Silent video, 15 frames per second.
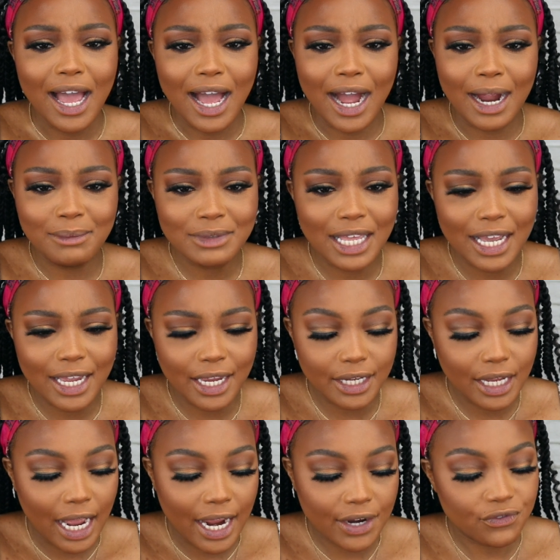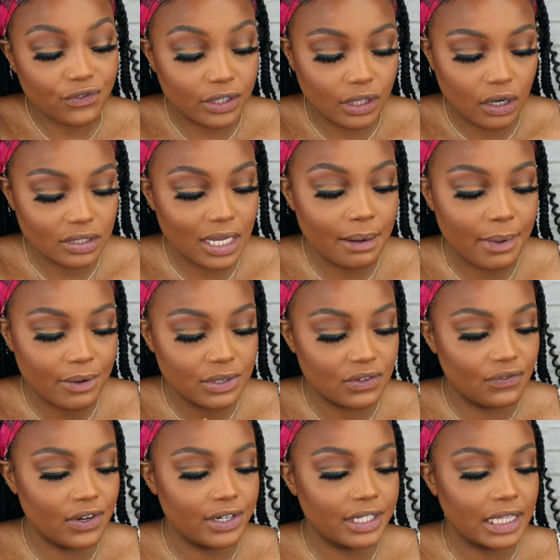I'm like, for a long time I was
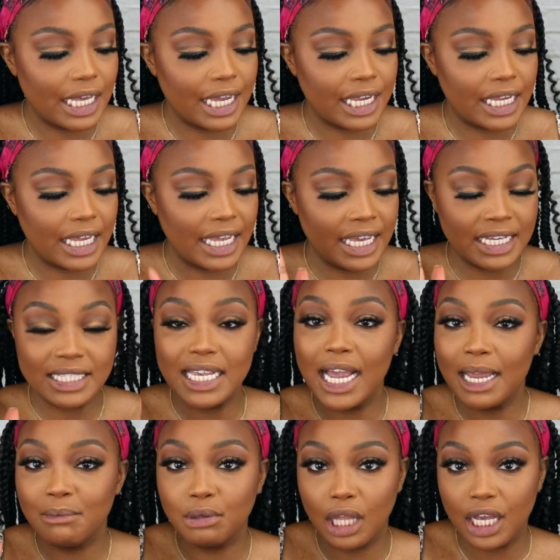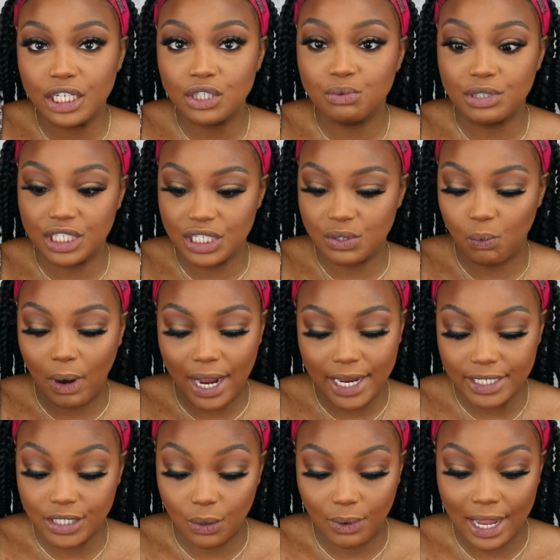very like anti-blush, which is why I
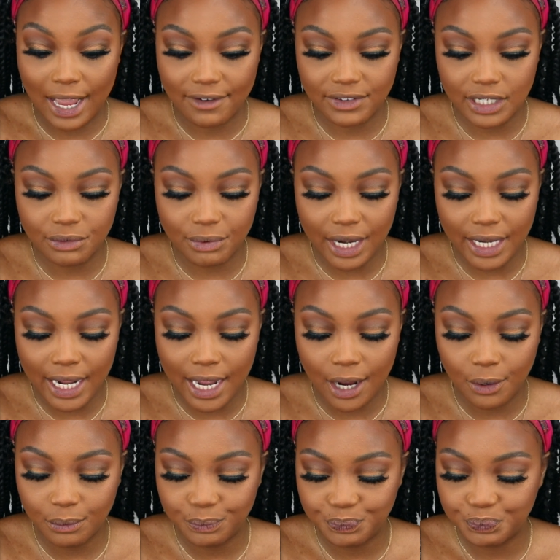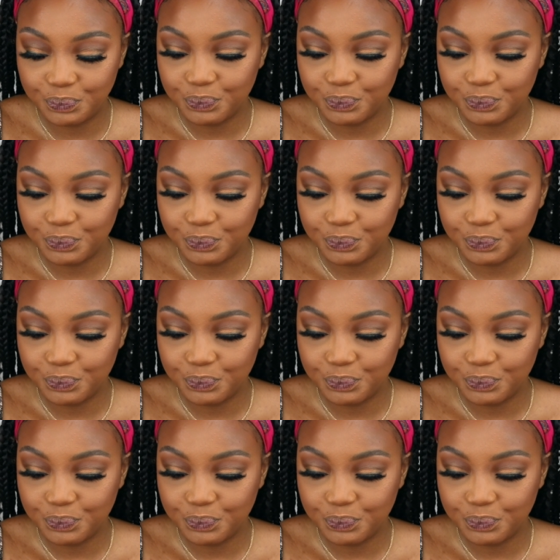don't have any right now.